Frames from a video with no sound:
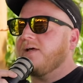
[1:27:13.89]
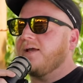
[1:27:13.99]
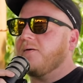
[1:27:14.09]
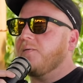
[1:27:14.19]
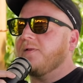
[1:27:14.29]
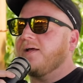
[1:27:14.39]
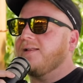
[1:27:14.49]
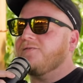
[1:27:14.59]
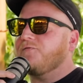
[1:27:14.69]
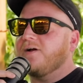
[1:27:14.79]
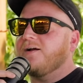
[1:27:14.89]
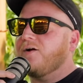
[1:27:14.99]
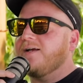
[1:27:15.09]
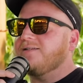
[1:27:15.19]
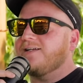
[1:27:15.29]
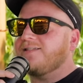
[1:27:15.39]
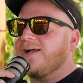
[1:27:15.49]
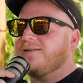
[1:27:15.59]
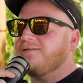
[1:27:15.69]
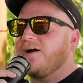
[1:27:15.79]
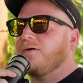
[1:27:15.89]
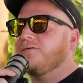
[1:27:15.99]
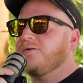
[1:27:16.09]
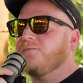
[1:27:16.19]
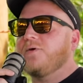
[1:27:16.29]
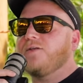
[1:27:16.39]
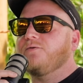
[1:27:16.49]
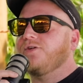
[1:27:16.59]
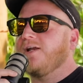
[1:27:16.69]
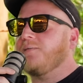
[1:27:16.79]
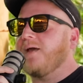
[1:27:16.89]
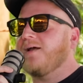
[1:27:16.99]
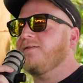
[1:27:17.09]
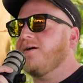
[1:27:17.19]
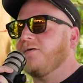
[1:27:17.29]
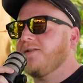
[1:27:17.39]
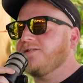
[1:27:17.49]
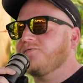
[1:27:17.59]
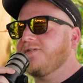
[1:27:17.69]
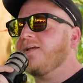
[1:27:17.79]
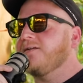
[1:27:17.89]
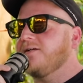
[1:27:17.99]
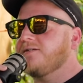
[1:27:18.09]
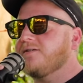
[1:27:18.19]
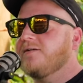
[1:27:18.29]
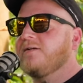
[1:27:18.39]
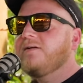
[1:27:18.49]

Like I would have been like, "You're fucking crazy. That's not no. You're what are you, genie man? No, that's ridiculous.